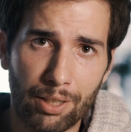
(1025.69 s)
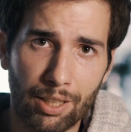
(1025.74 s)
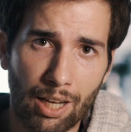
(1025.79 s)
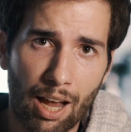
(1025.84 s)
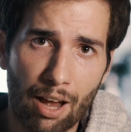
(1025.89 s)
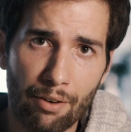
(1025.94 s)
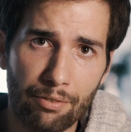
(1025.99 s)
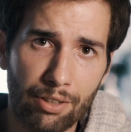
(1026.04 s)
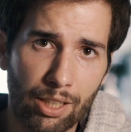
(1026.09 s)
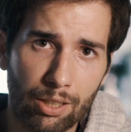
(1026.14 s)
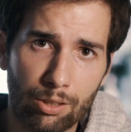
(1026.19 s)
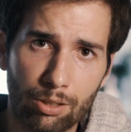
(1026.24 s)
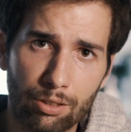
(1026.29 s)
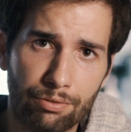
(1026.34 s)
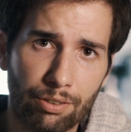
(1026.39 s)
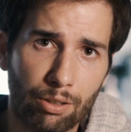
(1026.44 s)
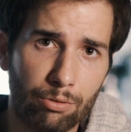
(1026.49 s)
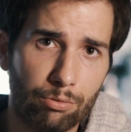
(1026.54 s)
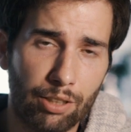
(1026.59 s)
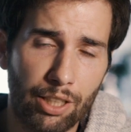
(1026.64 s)
having a good
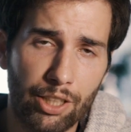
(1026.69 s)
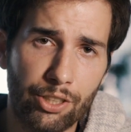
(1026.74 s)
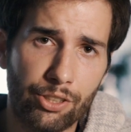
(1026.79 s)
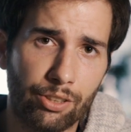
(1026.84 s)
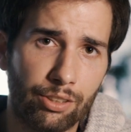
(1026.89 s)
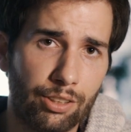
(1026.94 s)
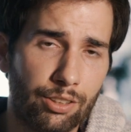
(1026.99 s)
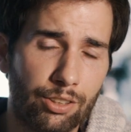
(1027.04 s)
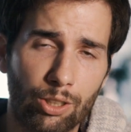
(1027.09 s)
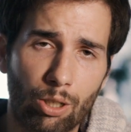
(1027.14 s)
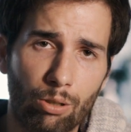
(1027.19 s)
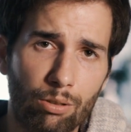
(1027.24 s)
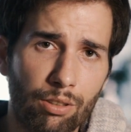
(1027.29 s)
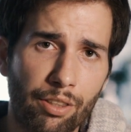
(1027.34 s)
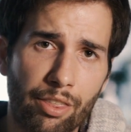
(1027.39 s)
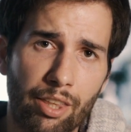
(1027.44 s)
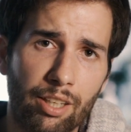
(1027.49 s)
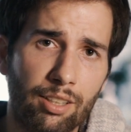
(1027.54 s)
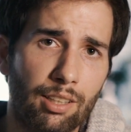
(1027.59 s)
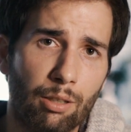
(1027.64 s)
foundation is the only
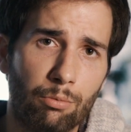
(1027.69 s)
thing